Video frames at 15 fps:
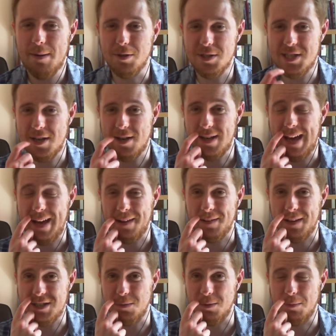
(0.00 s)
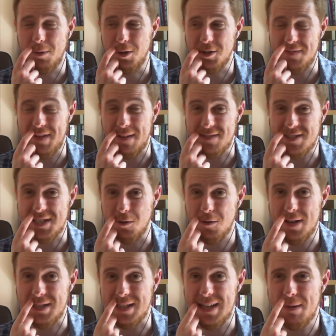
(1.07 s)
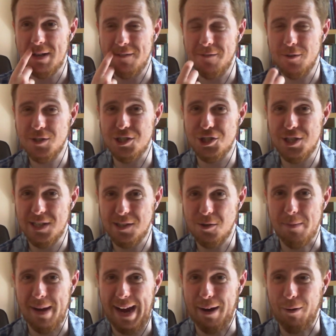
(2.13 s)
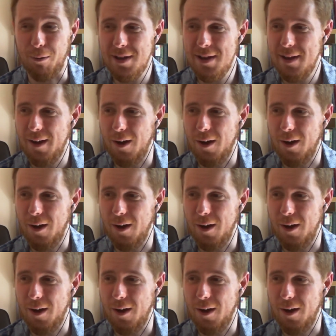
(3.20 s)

But last couple of months, if you haven't seen it already, a bit of footage did come out